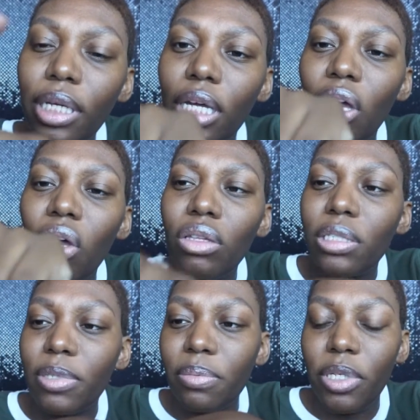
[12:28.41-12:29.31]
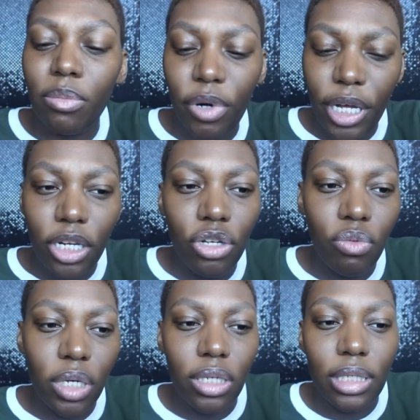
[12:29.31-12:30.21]
oh, this must be the brand new
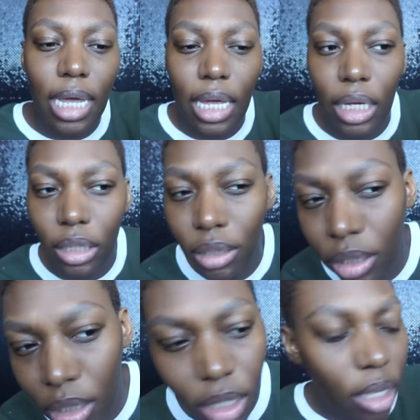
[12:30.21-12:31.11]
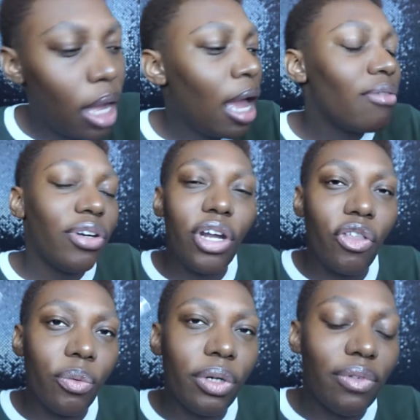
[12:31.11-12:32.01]
one, dang. I have
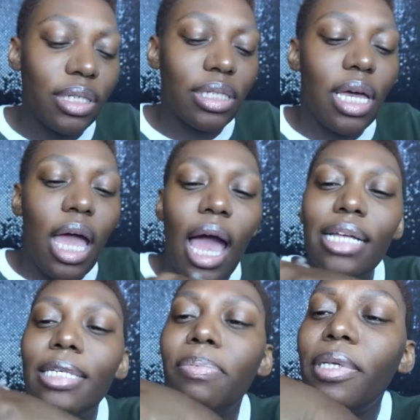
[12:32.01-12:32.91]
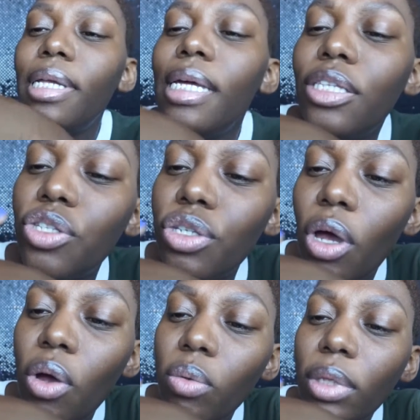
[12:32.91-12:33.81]
another one of these. I typically
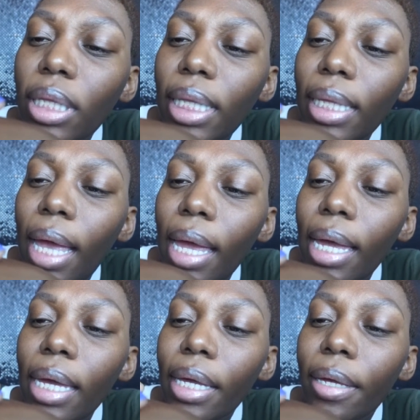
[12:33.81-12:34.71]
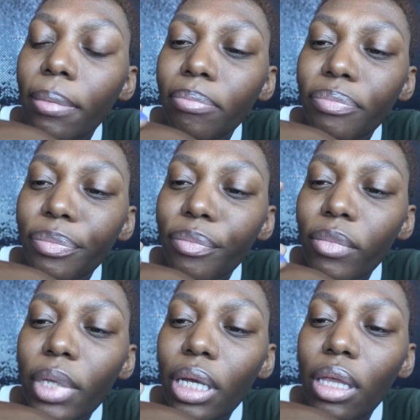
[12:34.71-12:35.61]
don't like
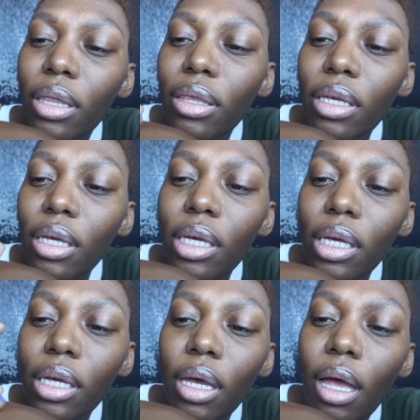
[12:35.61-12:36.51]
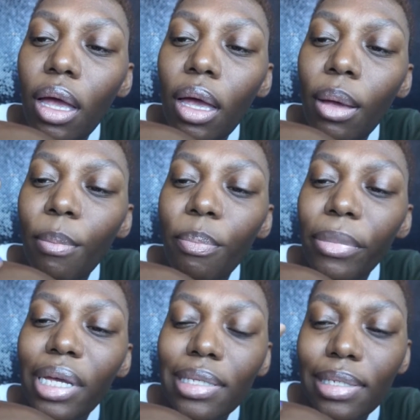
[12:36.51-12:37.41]
the
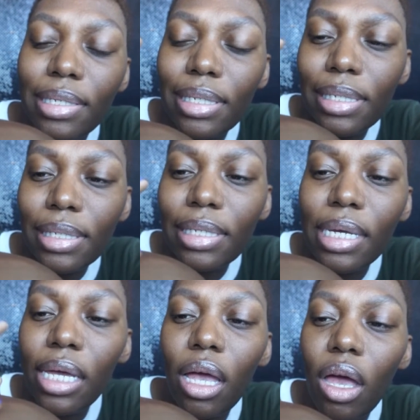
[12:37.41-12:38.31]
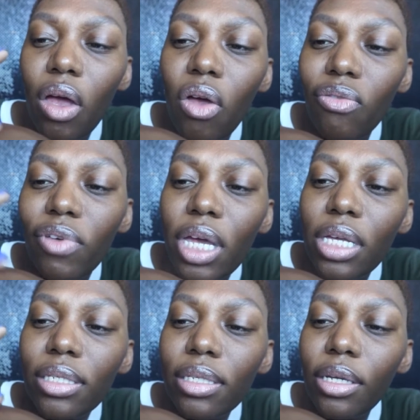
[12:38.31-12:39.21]
consistency of
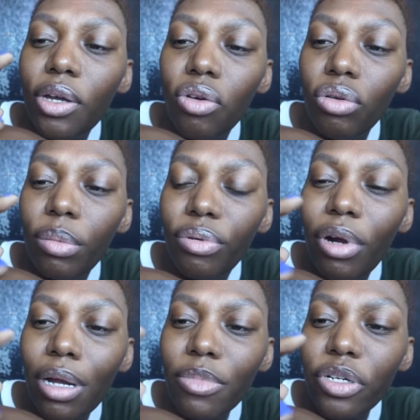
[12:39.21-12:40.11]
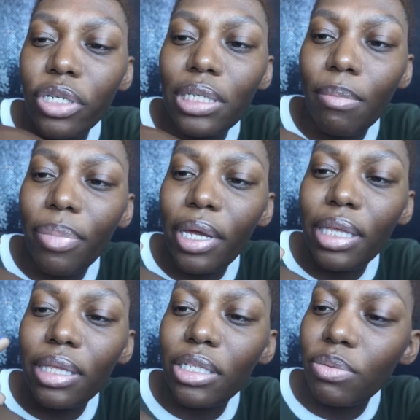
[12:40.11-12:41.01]
silicone primers,
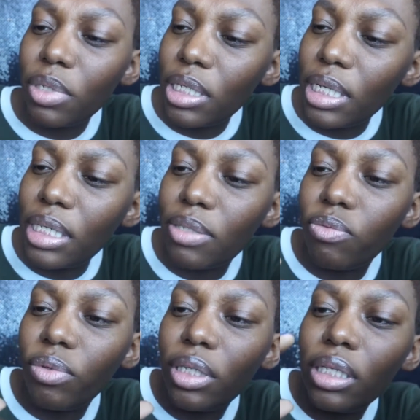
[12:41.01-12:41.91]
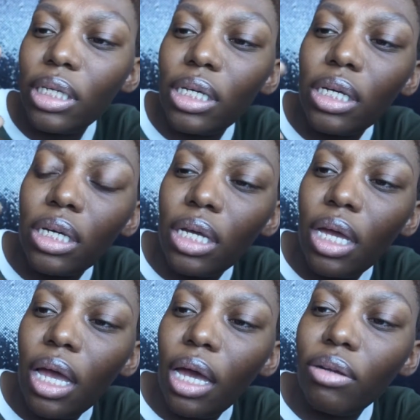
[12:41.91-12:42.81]
but this one is really,
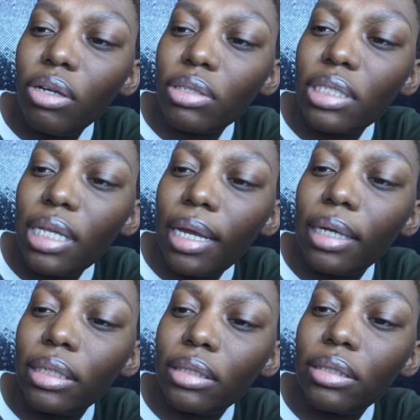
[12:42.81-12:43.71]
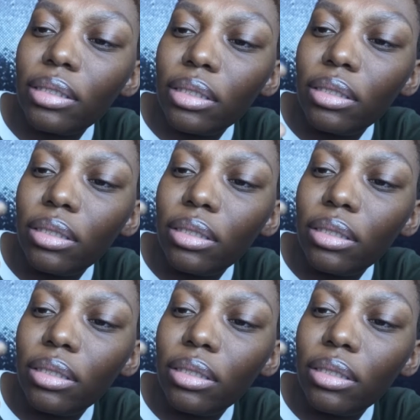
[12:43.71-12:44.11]
I don't know, it's nice.